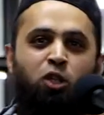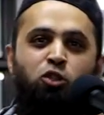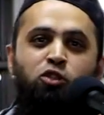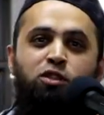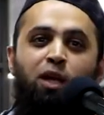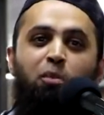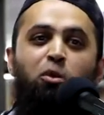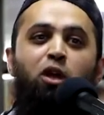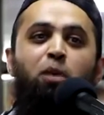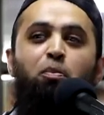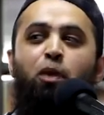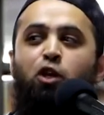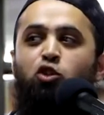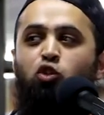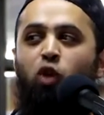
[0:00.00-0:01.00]
So somebody
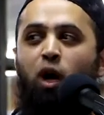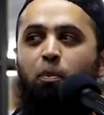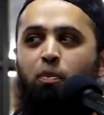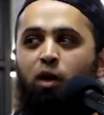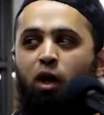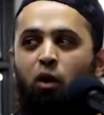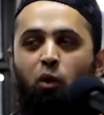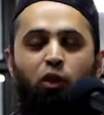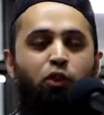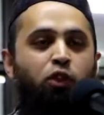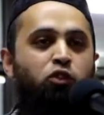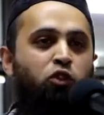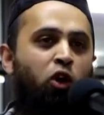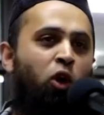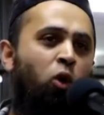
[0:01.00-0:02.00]
picks you up here with a
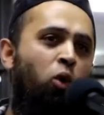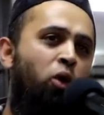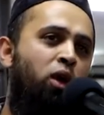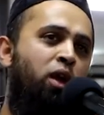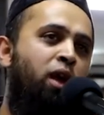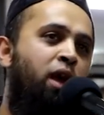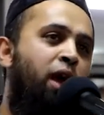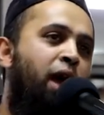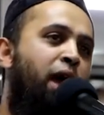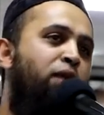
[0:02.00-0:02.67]
drone